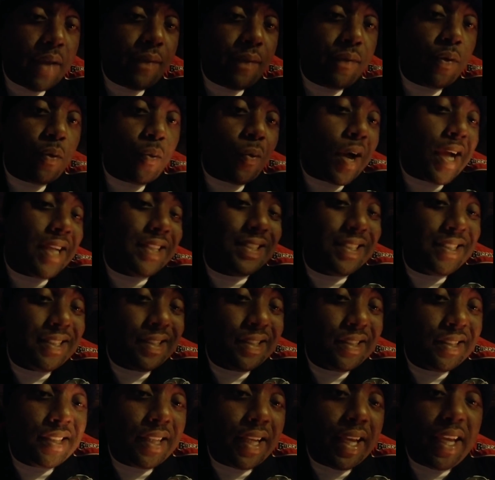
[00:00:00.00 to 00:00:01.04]
for Washington
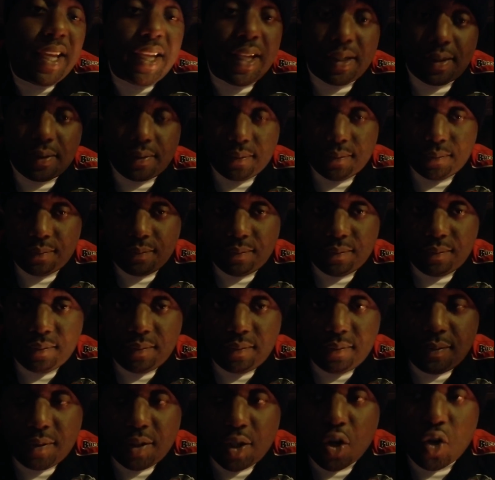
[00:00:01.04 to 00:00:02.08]
State
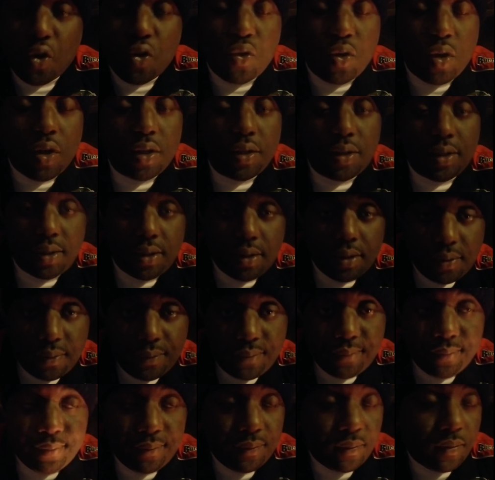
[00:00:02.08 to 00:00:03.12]
Cougars.
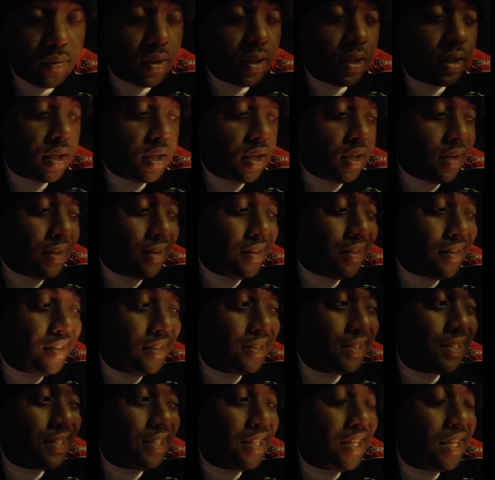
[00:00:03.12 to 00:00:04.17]
This
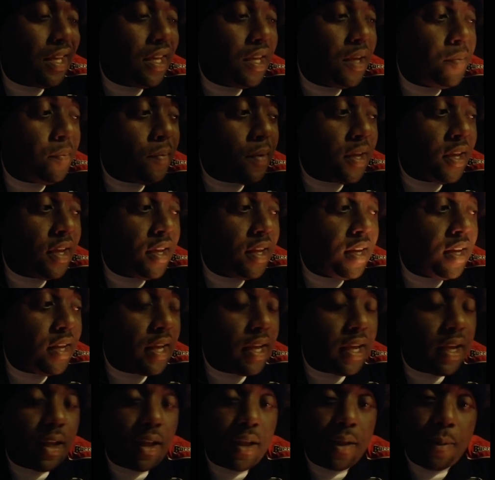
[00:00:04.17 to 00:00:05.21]
kid, man,
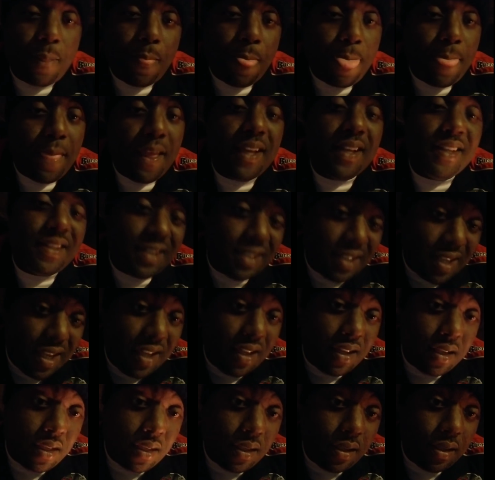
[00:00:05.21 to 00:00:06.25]
like, he a
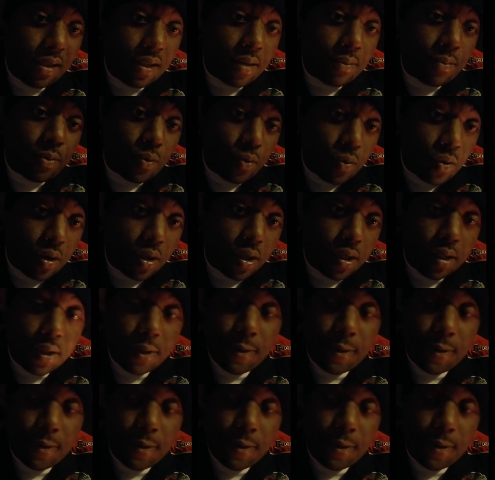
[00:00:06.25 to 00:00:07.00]
senior, number one.